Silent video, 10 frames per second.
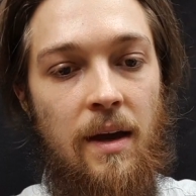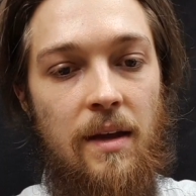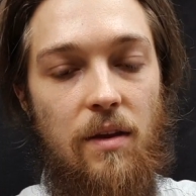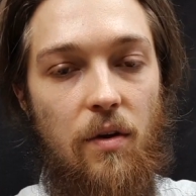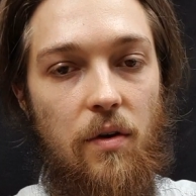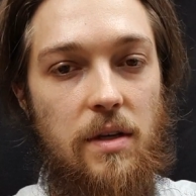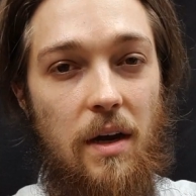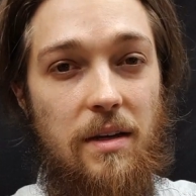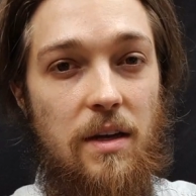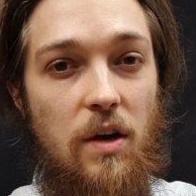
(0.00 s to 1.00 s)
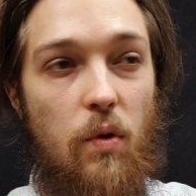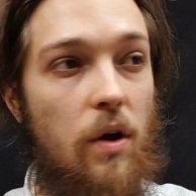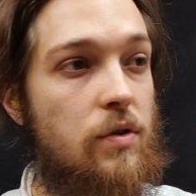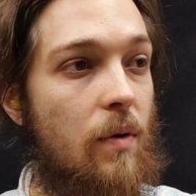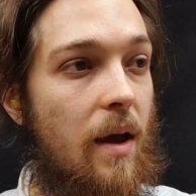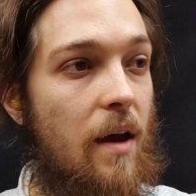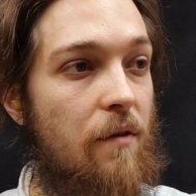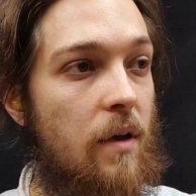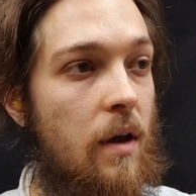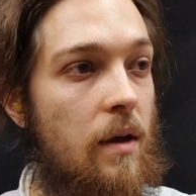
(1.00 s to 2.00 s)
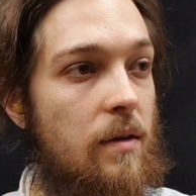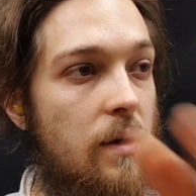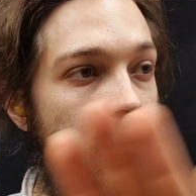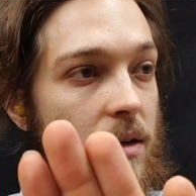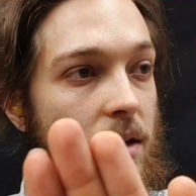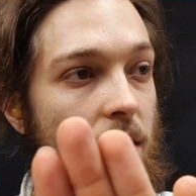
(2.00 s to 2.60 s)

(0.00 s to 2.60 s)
Then on the side here we also have this